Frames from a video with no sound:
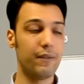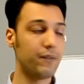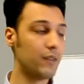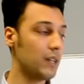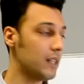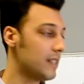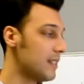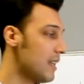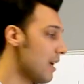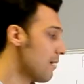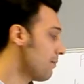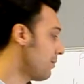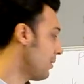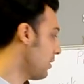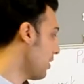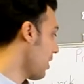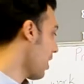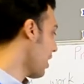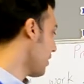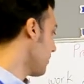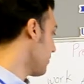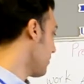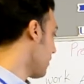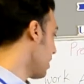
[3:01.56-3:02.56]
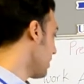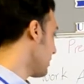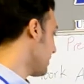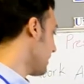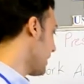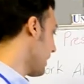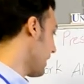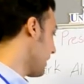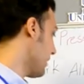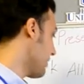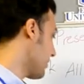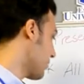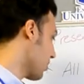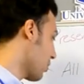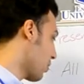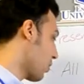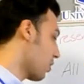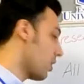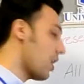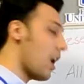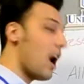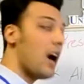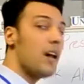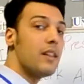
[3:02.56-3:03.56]
example, on Mondays
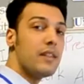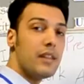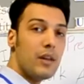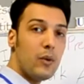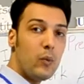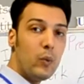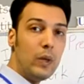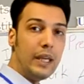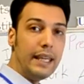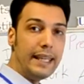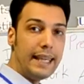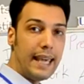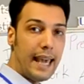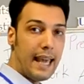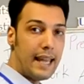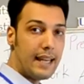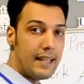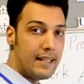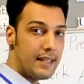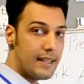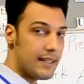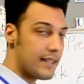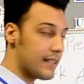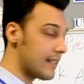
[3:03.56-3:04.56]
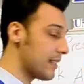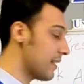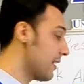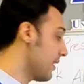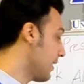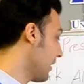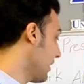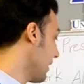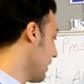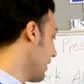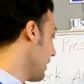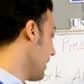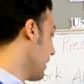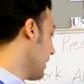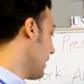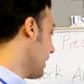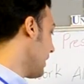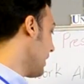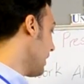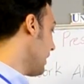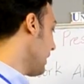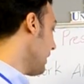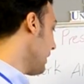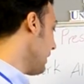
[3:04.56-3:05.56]
or on the weekends,
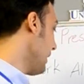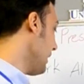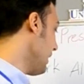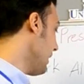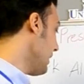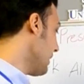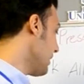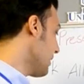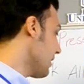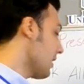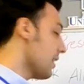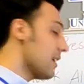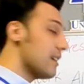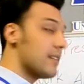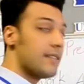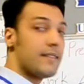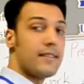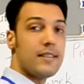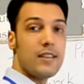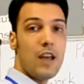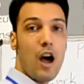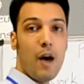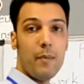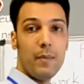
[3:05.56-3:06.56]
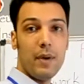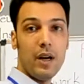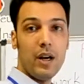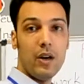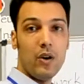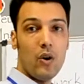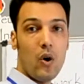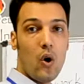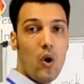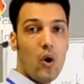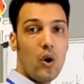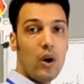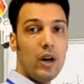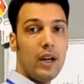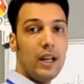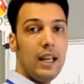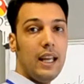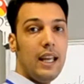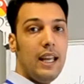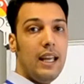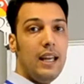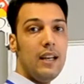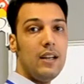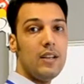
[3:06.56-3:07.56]
in summer or
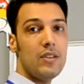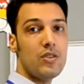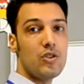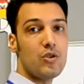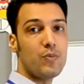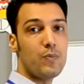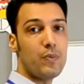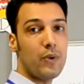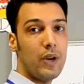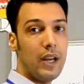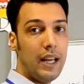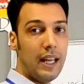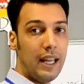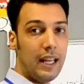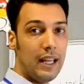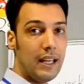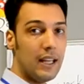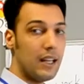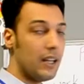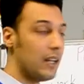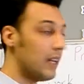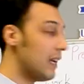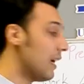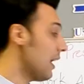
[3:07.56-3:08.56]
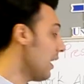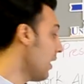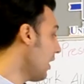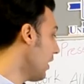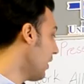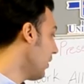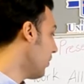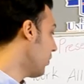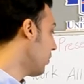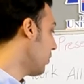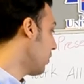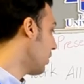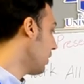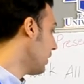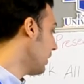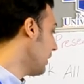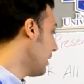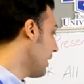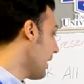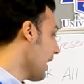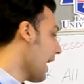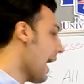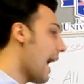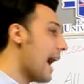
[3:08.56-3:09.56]
in spring, or
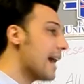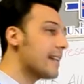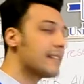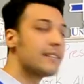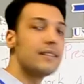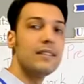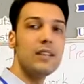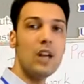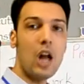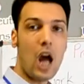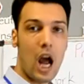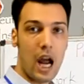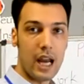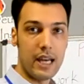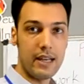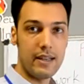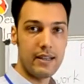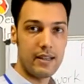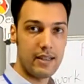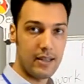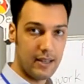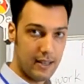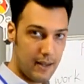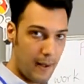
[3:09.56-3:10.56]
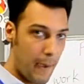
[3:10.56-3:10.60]
at night.